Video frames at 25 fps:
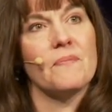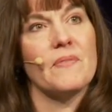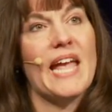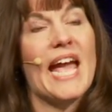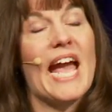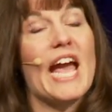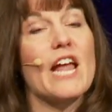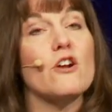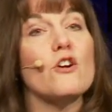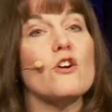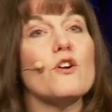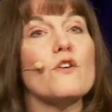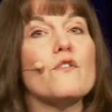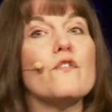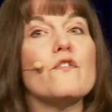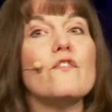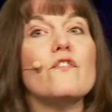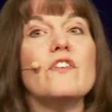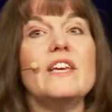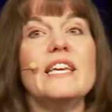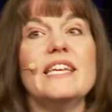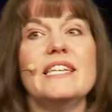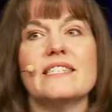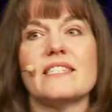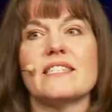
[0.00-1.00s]
At her
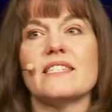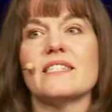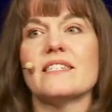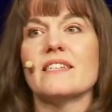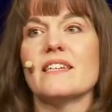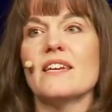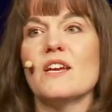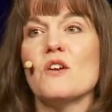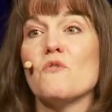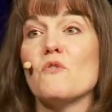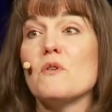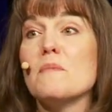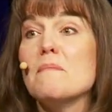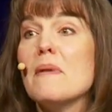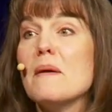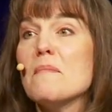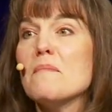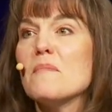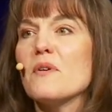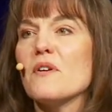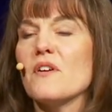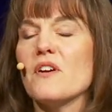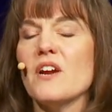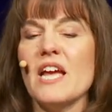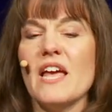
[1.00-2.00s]
feet.
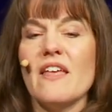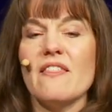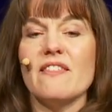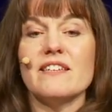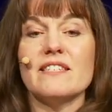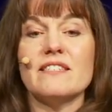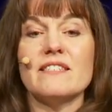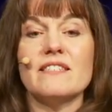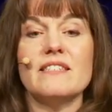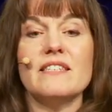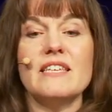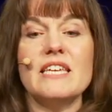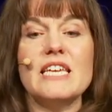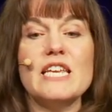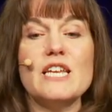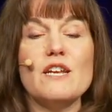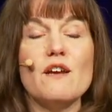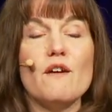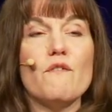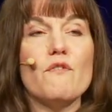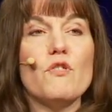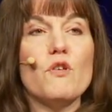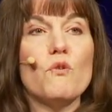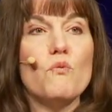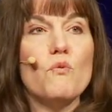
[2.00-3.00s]
Remember, the seed
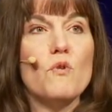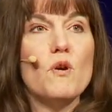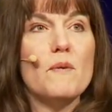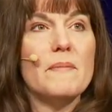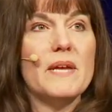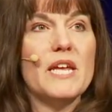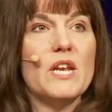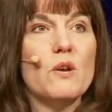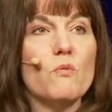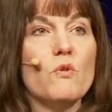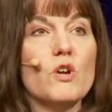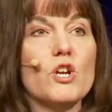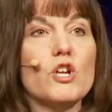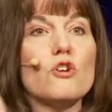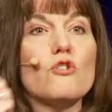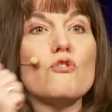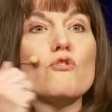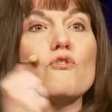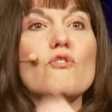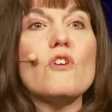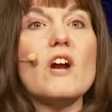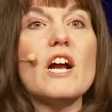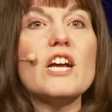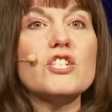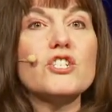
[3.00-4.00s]
of the woman would
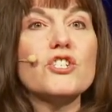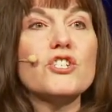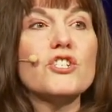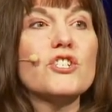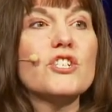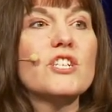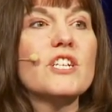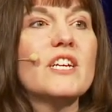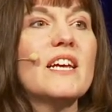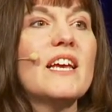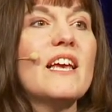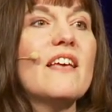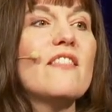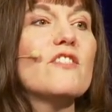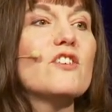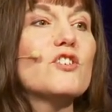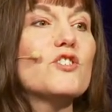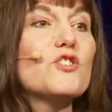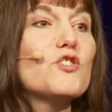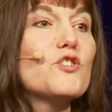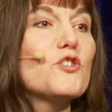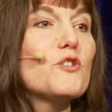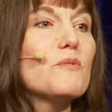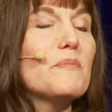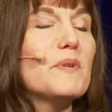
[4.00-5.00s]
crush the
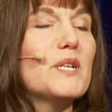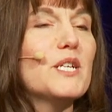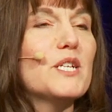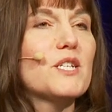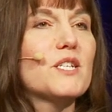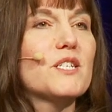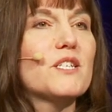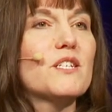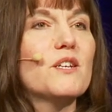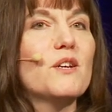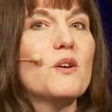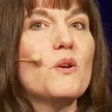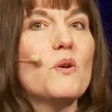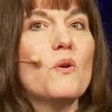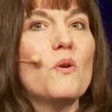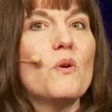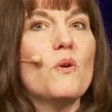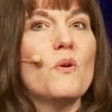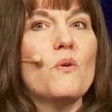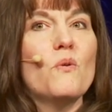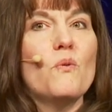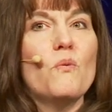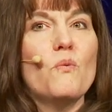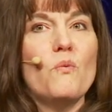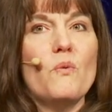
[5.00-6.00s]
serpent
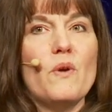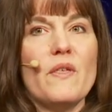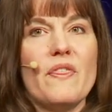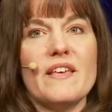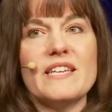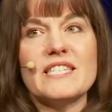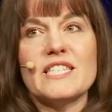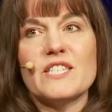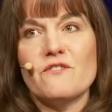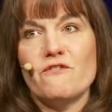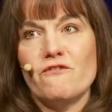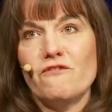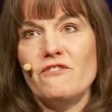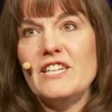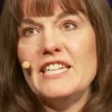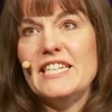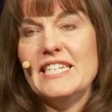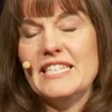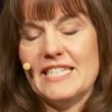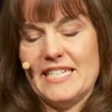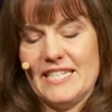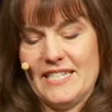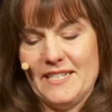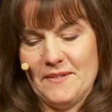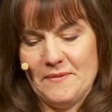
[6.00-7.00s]
with his
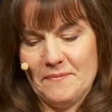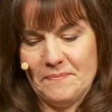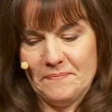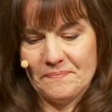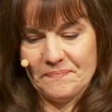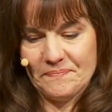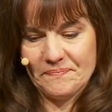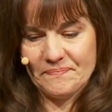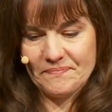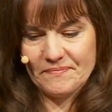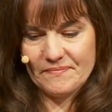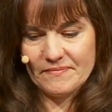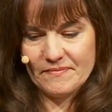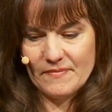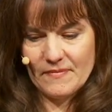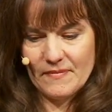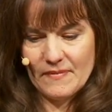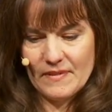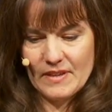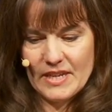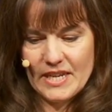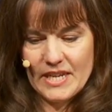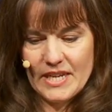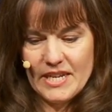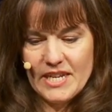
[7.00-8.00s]
feet.
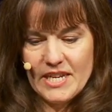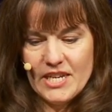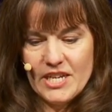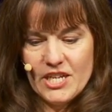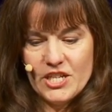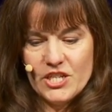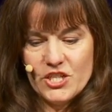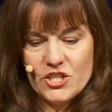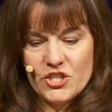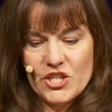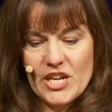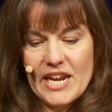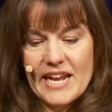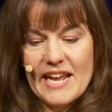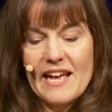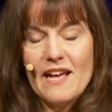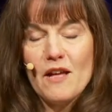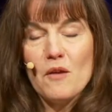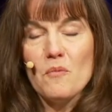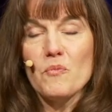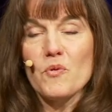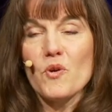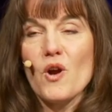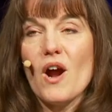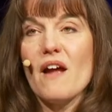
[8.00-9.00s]

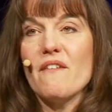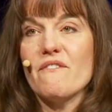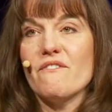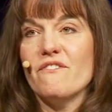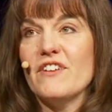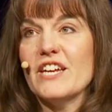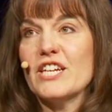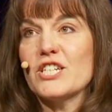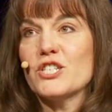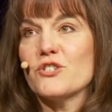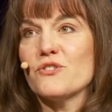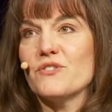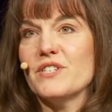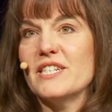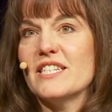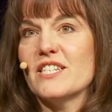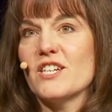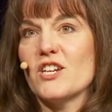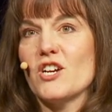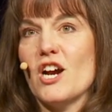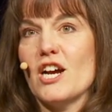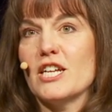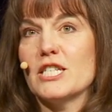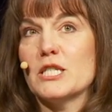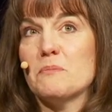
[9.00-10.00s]
Jael brought victory to
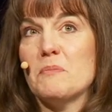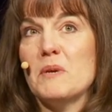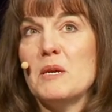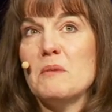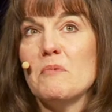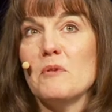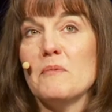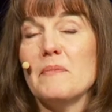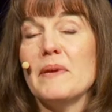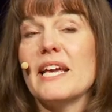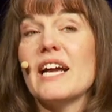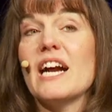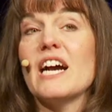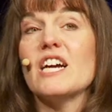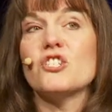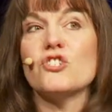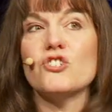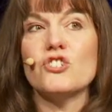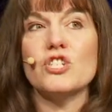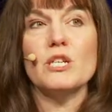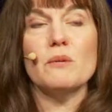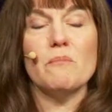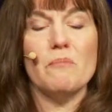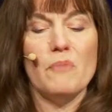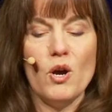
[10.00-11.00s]
God's people because
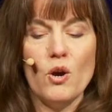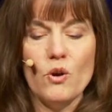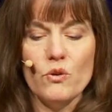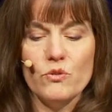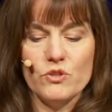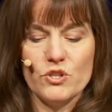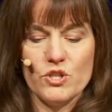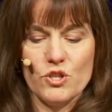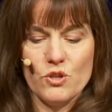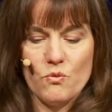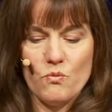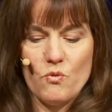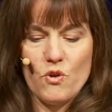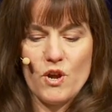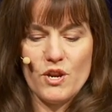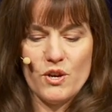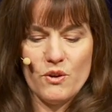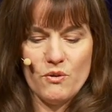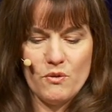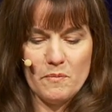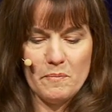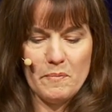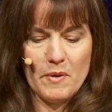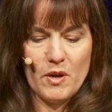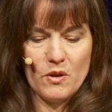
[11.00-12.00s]
she opposed the one
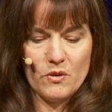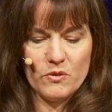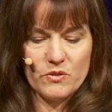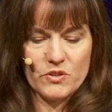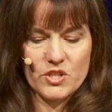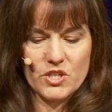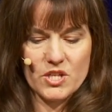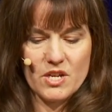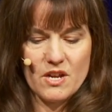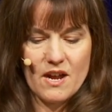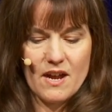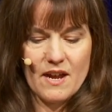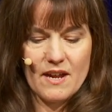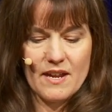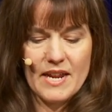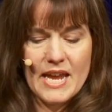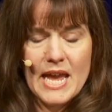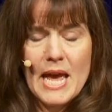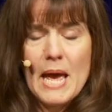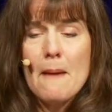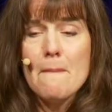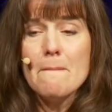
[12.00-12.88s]
who opposed God.